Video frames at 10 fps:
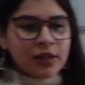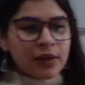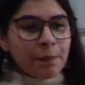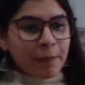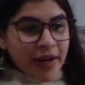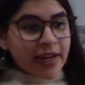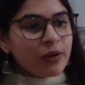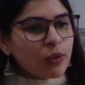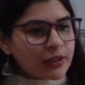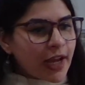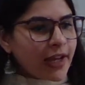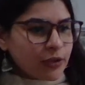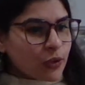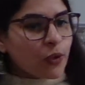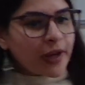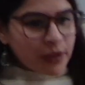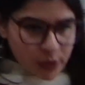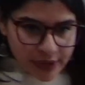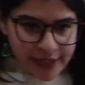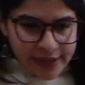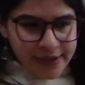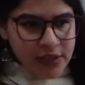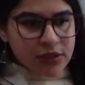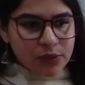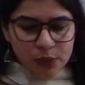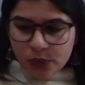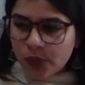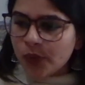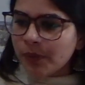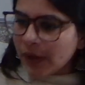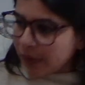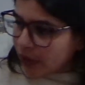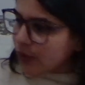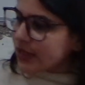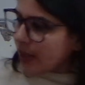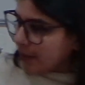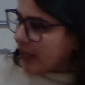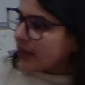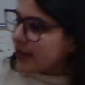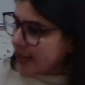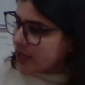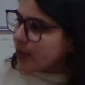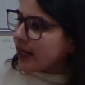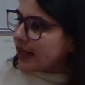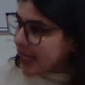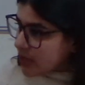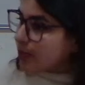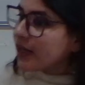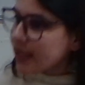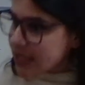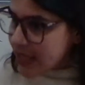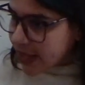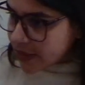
Pain hota hai to going to a dentist who maybe use some techniques where less pain is there.